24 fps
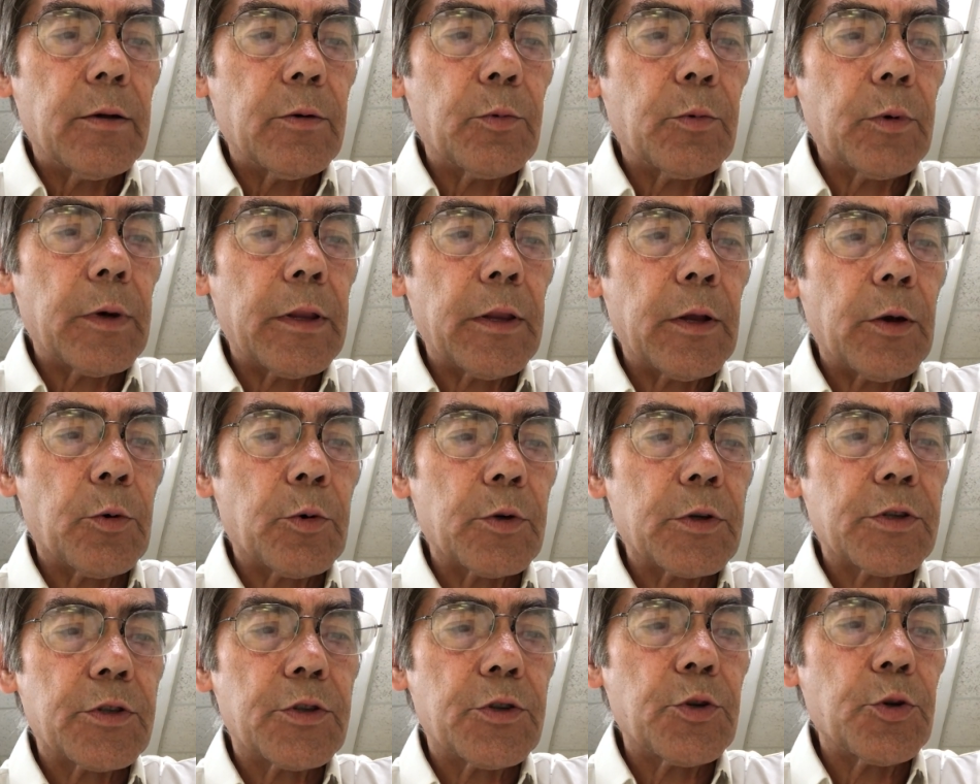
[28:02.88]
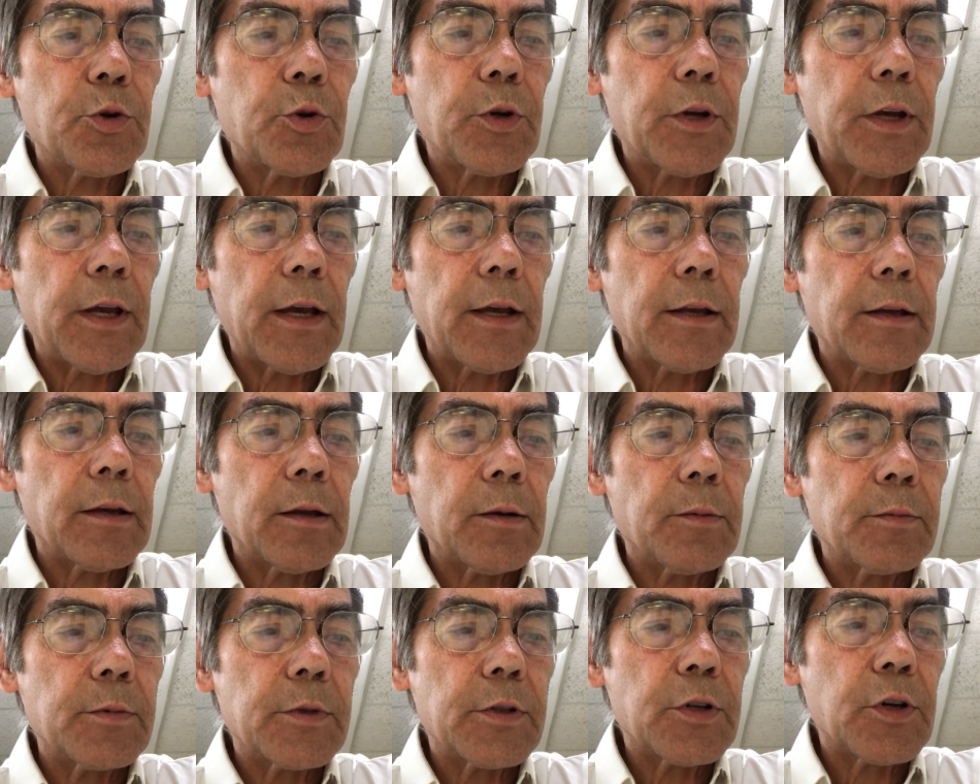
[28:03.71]
when there was two
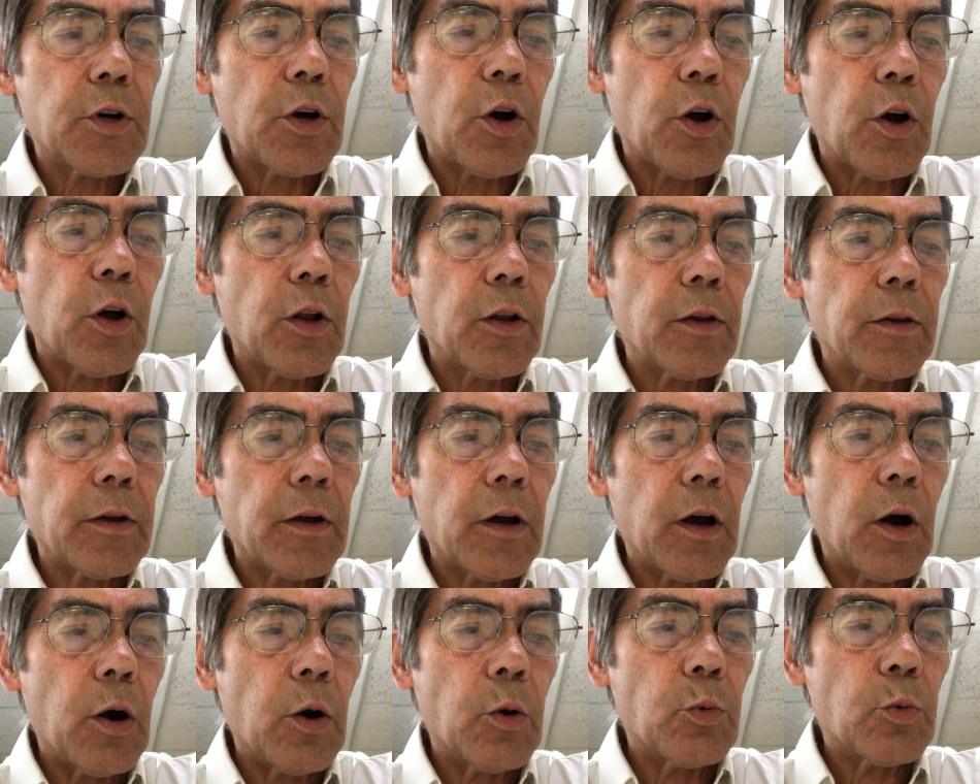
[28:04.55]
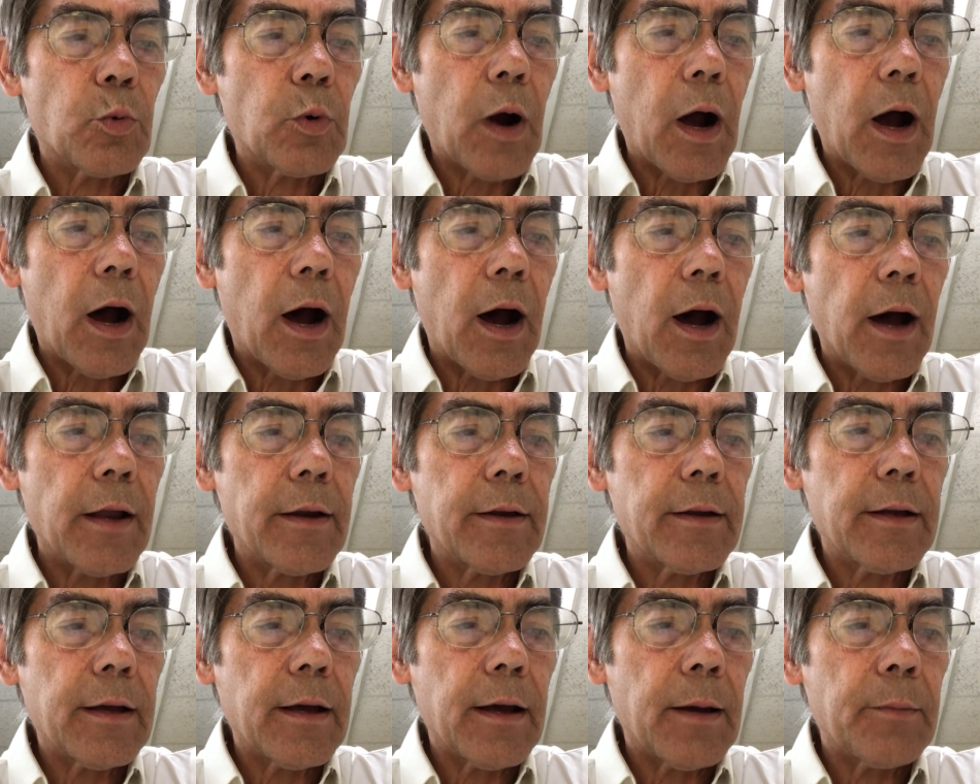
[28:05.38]
kingdoms called
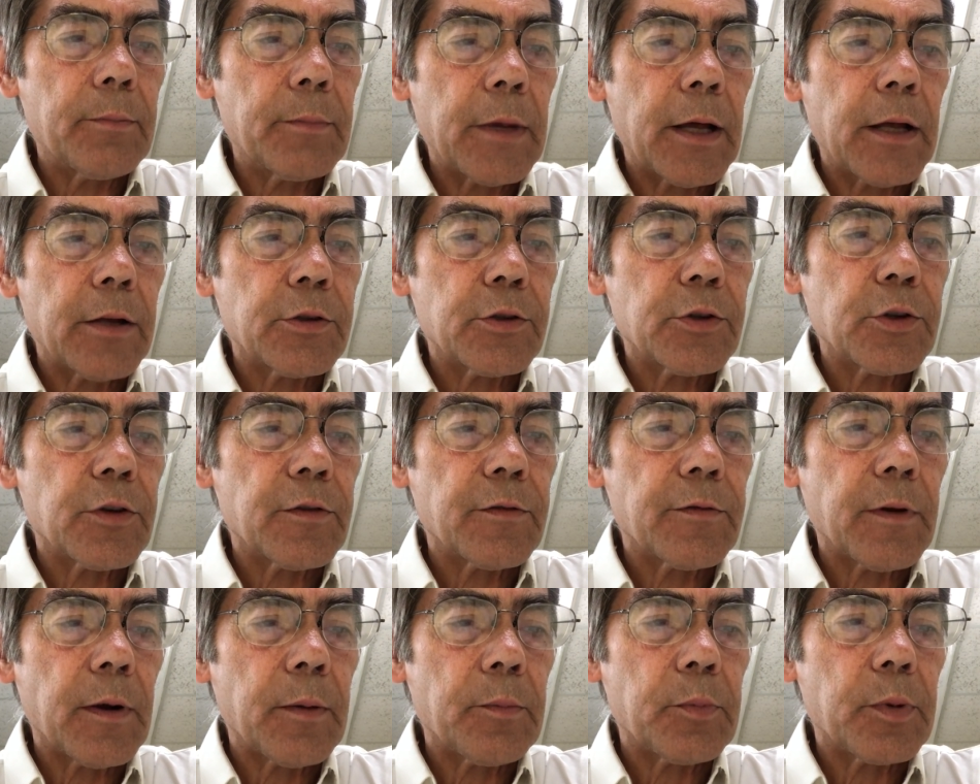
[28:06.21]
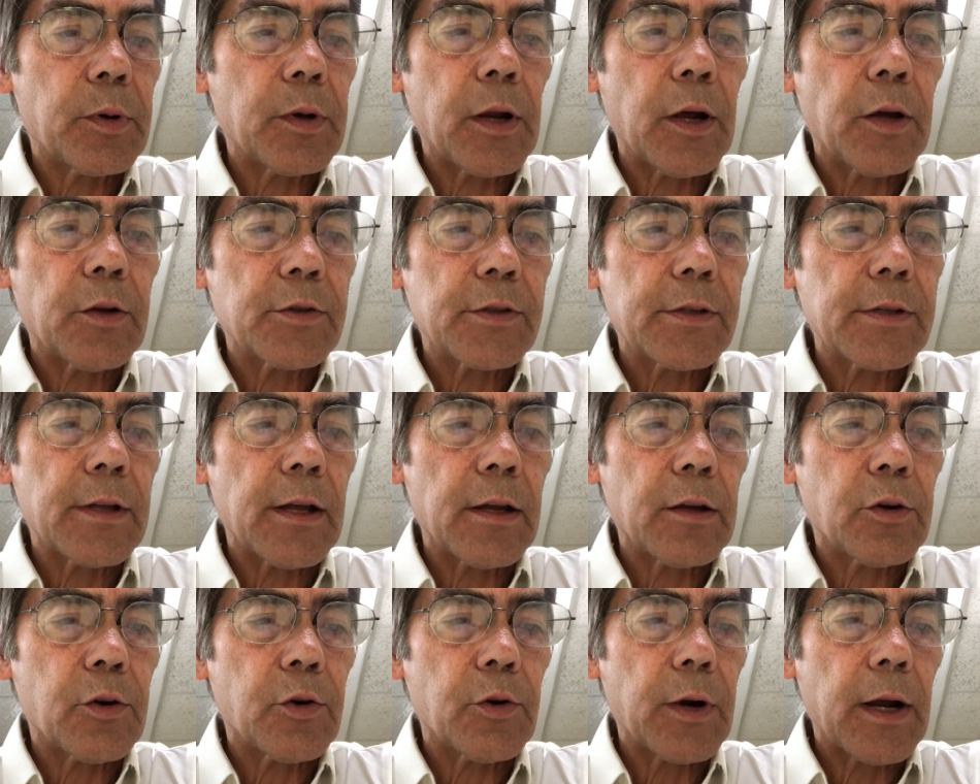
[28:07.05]
Arad, I'm not sure if I'm pronouncing
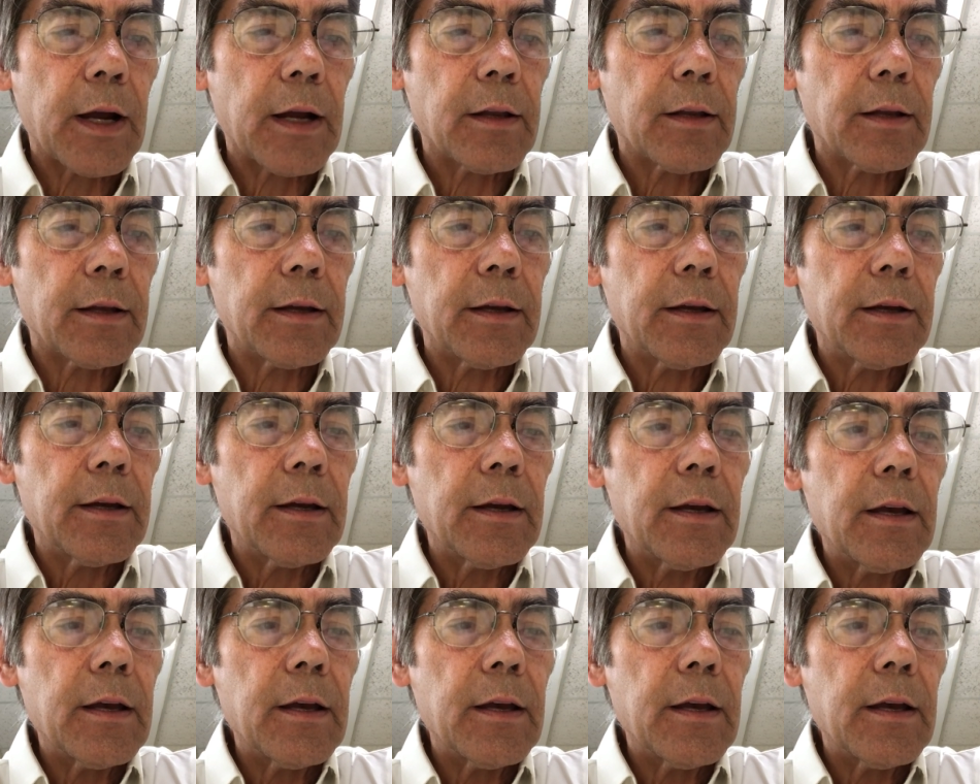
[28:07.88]
that correctly,